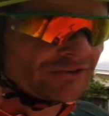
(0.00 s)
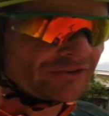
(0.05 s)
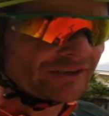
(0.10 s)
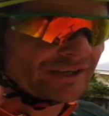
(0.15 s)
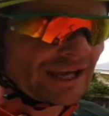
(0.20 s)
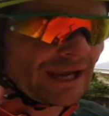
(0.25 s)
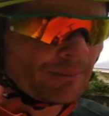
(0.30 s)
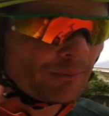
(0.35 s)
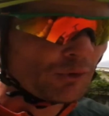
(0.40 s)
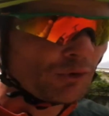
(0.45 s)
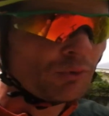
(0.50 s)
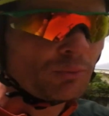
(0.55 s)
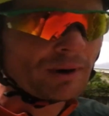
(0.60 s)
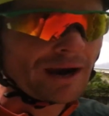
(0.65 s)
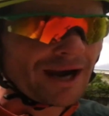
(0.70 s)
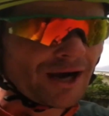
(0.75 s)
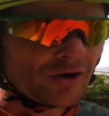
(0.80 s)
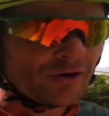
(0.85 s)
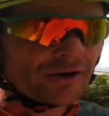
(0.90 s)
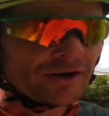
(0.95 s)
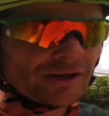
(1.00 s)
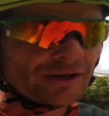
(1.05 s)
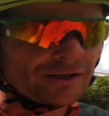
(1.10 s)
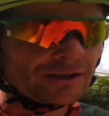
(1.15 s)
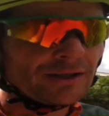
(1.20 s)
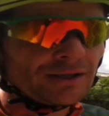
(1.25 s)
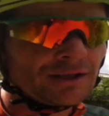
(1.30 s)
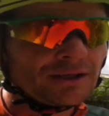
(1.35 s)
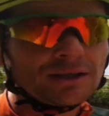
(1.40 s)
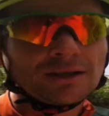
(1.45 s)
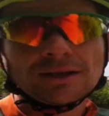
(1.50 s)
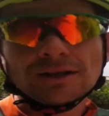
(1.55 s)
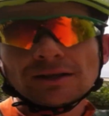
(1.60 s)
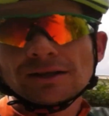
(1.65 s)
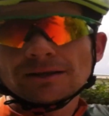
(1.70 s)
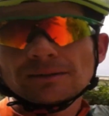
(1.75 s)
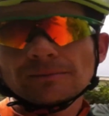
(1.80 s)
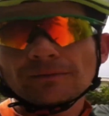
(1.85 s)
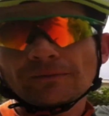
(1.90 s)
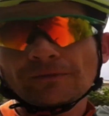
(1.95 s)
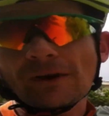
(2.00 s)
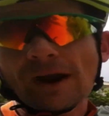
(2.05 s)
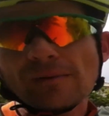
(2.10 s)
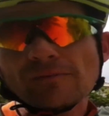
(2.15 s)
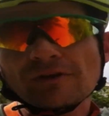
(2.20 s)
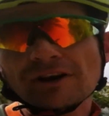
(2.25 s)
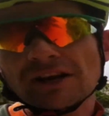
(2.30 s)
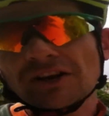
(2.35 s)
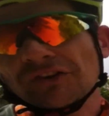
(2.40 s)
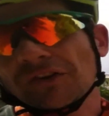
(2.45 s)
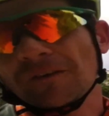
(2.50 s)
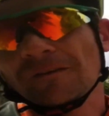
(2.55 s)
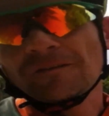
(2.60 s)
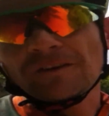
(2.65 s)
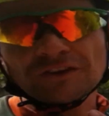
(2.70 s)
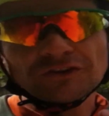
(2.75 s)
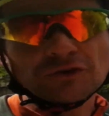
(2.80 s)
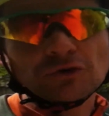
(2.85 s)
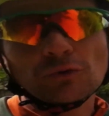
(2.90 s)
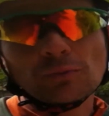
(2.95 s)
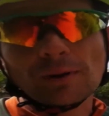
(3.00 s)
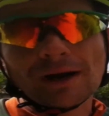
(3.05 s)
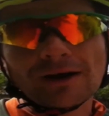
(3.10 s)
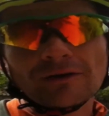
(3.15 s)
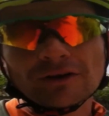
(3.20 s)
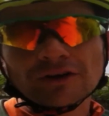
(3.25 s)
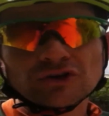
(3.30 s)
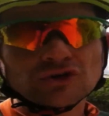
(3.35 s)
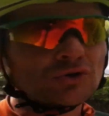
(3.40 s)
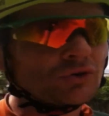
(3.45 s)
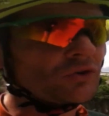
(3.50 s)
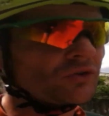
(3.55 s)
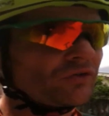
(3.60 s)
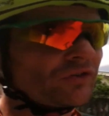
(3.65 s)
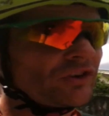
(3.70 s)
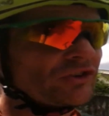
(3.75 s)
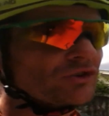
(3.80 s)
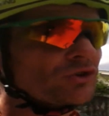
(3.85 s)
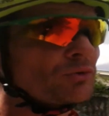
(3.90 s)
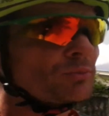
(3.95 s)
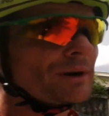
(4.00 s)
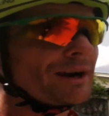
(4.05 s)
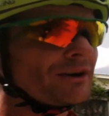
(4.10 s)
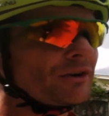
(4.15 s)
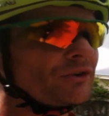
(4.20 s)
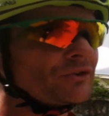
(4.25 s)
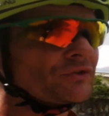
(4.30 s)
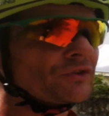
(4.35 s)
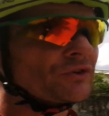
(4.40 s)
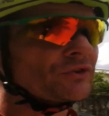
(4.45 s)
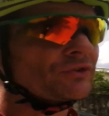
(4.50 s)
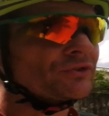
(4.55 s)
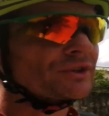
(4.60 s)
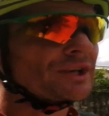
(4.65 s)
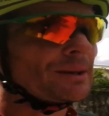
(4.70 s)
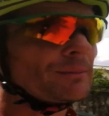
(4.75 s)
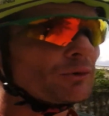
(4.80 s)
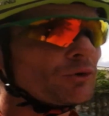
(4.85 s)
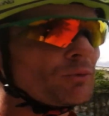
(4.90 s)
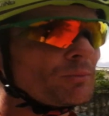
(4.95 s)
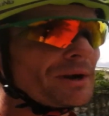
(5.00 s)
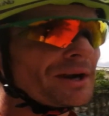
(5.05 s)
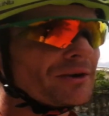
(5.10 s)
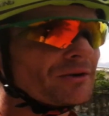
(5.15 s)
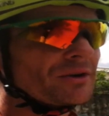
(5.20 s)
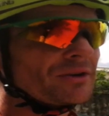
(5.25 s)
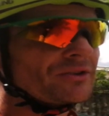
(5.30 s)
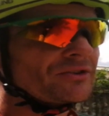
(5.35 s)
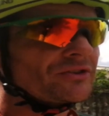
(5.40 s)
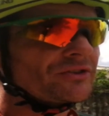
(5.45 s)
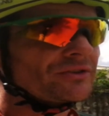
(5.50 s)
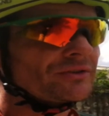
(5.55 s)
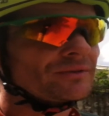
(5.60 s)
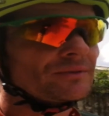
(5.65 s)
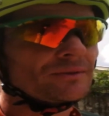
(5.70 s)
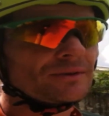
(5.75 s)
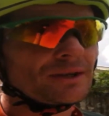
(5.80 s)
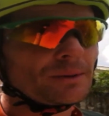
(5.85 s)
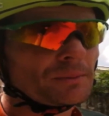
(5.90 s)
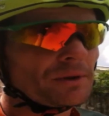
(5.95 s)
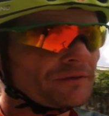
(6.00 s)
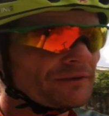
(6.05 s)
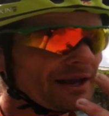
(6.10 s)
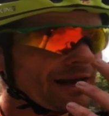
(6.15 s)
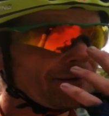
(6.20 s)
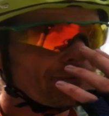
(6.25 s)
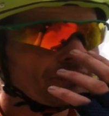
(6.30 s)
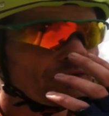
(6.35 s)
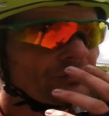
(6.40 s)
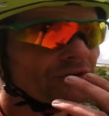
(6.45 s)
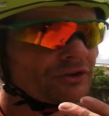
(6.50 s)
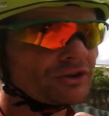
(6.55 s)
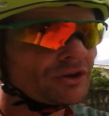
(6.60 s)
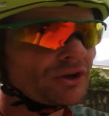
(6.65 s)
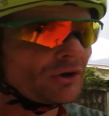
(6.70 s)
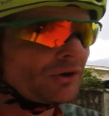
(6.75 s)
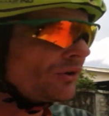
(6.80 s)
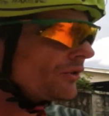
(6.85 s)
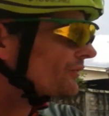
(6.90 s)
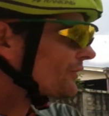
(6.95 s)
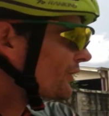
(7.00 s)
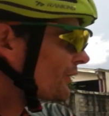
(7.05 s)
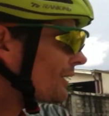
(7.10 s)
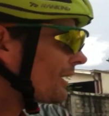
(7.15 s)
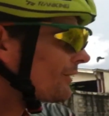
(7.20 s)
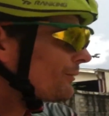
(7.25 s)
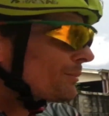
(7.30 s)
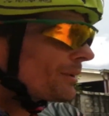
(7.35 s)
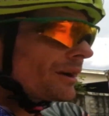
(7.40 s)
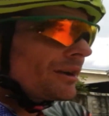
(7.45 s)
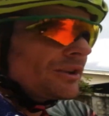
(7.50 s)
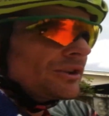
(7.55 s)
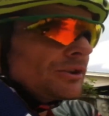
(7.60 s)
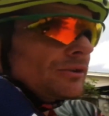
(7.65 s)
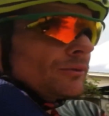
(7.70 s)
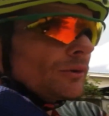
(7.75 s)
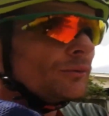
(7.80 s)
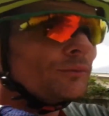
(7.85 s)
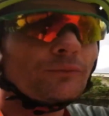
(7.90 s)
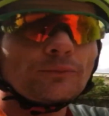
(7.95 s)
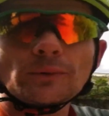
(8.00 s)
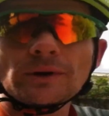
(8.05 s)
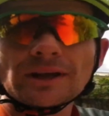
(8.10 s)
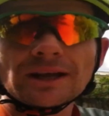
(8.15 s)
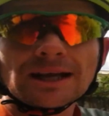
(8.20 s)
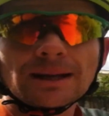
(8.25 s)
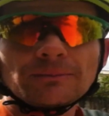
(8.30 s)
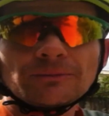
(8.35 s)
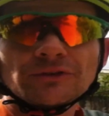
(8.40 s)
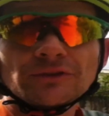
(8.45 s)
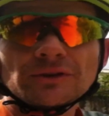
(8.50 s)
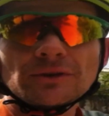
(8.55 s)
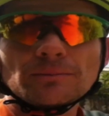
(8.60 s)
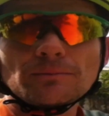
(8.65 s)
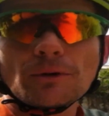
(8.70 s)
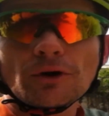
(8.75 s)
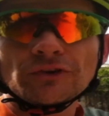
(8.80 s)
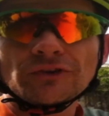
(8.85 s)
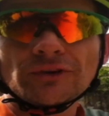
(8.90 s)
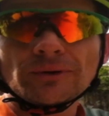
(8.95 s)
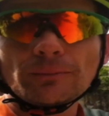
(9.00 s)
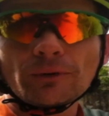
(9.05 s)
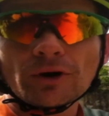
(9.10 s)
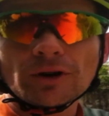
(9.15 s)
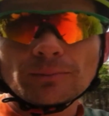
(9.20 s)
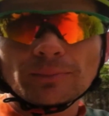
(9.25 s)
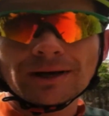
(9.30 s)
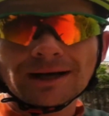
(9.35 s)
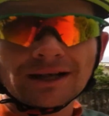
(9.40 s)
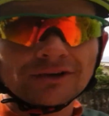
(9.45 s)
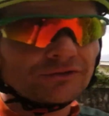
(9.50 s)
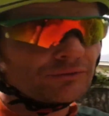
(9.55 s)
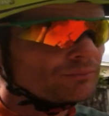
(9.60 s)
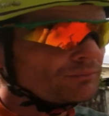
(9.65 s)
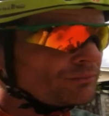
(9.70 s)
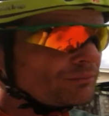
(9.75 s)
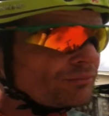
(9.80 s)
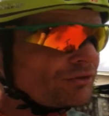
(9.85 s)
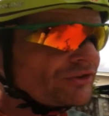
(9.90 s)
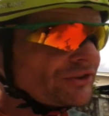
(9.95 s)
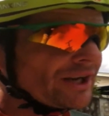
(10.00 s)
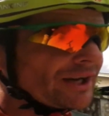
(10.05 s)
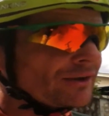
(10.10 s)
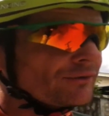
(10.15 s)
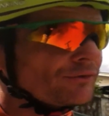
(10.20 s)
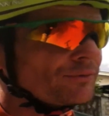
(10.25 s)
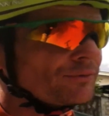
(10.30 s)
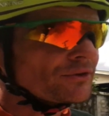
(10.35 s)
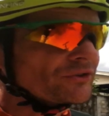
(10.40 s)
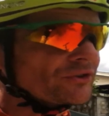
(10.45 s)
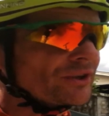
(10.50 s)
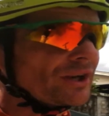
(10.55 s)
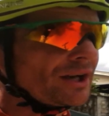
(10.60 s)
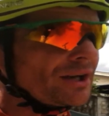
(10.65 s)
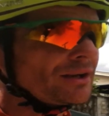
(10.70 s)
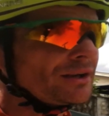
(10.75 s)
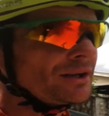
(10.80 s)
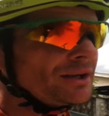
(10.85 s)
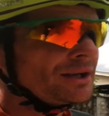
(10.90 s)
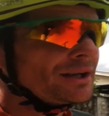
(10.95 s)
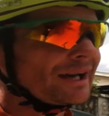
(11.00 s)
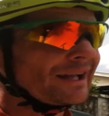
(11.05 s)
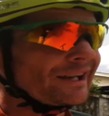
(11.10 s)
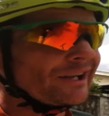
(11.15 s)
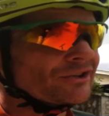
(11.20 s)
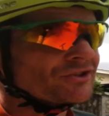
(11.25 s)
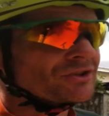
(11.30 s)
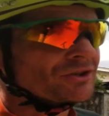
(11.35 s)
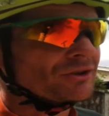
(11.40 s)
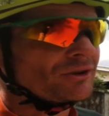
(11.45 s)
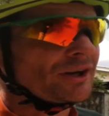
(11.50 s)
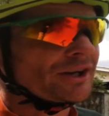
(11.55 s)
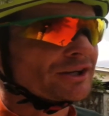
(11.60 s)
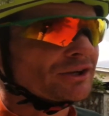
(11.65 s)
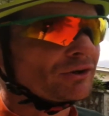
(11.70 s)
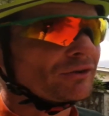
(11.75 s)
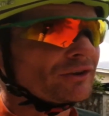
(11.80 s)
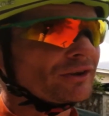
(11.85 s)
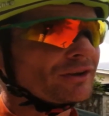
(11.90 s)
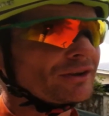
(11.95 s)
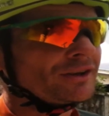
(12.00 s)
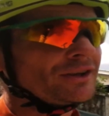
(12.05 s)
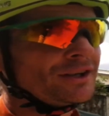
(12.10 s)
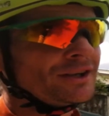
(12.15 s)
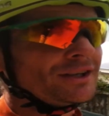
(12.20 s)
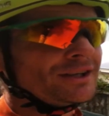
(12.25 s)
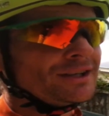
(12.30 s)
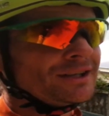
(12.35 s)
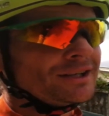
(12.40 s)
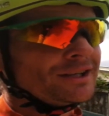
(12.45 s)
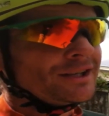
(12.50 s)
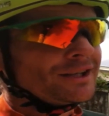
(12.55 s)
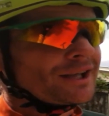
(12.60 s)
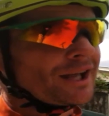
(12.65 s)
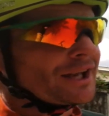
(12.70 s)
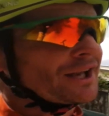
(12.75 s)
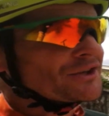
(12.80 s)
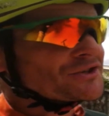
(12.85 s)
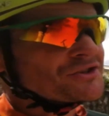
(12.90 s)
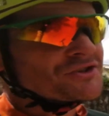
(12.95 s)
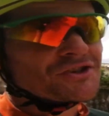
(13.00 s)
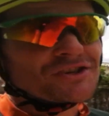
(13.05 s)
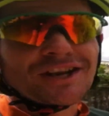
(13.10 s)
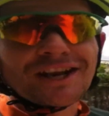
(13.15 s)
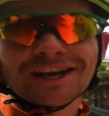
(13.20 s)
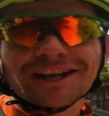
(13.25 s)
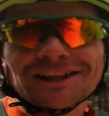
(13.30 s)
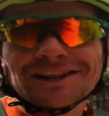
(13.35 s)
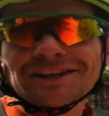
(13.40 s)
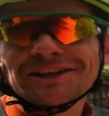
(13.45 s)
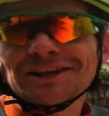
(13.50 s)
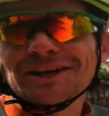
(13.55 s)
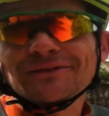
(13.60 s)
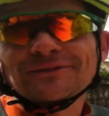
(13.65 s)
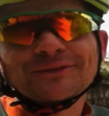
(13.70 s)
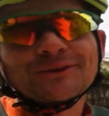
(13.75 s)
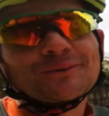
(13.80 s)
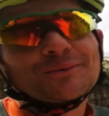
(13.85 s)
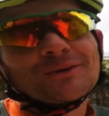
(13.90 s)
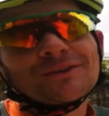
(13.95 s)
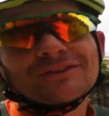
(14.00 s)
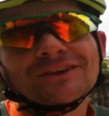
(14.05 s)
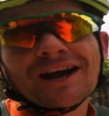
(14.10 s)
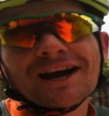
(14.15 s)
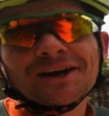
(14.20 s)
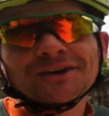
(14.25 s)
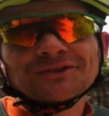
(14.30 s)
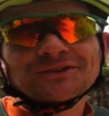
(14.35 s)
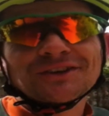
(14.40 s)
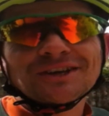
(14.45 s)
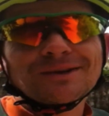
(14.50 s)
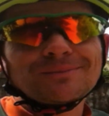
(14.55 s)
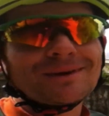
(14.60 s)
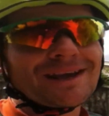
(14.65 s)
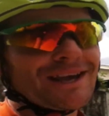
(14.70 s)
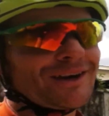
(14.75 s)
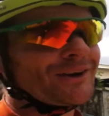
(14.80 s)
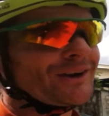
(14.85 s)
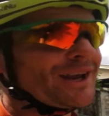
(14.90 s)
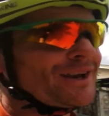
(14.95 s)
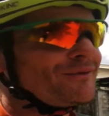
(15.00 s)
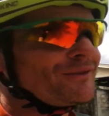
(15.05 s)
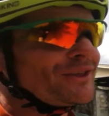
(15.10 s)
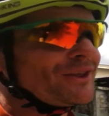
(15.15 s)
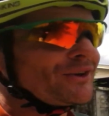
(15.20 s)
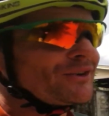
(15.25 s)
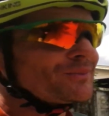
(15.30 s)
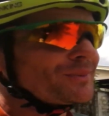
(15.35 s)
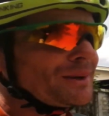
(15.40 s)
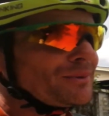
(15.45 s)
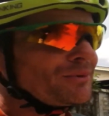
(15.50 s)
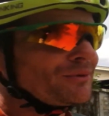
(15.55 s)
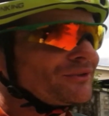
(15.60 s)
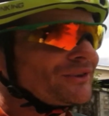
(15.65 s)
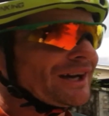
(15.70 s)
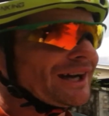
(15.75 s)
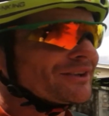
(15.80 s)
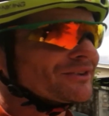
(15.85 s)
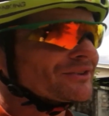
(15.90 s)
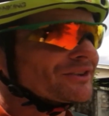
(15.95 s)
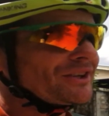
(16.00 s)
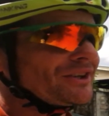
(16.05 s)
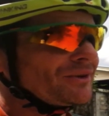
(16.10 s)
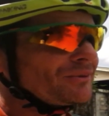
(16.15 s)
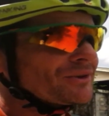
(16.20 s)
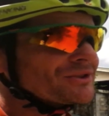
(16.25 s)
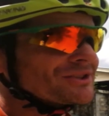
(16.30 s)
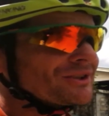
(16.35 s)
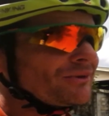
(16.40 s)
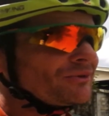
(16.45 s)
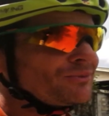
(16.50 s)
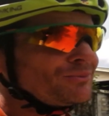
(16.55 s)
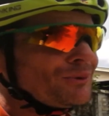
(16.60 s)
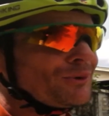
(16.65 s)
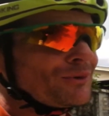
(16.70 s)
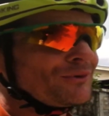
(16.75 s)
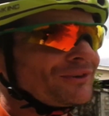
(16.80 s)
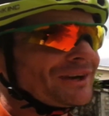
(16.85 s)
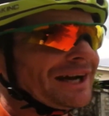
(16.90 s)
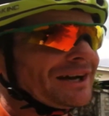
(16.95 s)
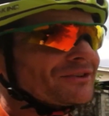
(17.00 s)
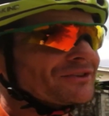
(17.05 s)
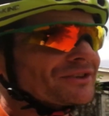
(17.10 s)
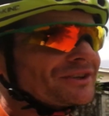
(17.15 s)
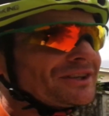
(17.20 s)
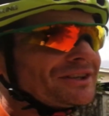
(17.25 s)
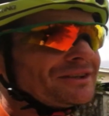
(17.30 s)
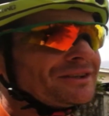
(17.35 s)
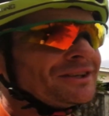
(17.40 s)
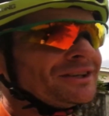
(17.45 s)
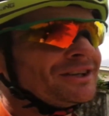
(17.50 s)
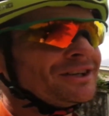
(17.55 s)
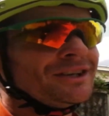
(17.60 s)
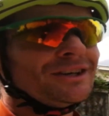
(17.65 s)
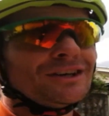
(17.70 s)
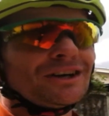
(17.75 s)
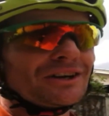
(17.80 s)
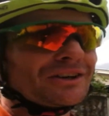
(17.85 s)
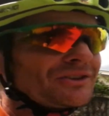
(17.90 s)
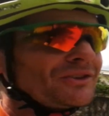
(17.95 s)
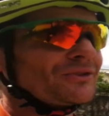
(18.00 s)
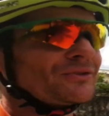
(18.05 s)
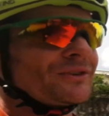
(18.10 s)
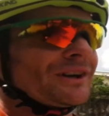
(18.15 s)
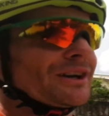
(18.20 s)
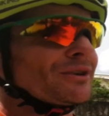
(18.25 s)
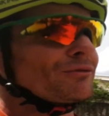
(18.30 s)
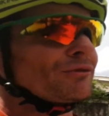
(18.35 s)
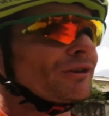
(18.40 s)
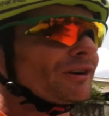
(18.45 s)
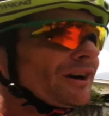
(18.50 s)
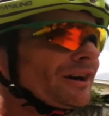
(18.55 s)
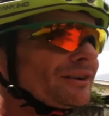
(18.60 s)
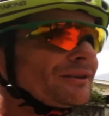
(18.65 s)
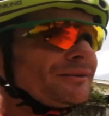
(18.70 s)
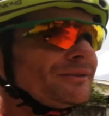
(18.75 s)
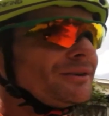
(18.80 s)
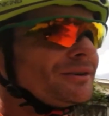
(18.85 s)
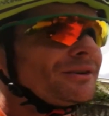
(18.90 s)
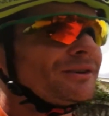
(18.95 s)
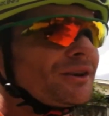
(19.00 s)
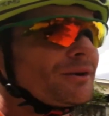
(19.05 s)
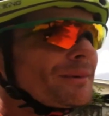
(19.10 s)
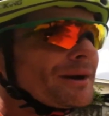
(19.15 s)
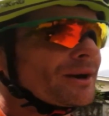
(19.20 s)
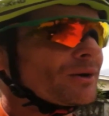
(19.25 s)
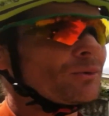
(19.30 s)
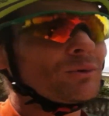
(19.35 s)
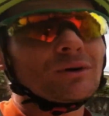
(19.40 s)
is a chemical barrier, fabric is a physical barrier. Choose physical barriers versus chemical barriers. I mean, if you have these on your nose, fair enough, but when it comes to most of your body parts, protect the sun. Unless you're genetically gifted with dark skin, man, I envy those people with dark skin. I wish I was born dark skin. I'd just fucking ride no matter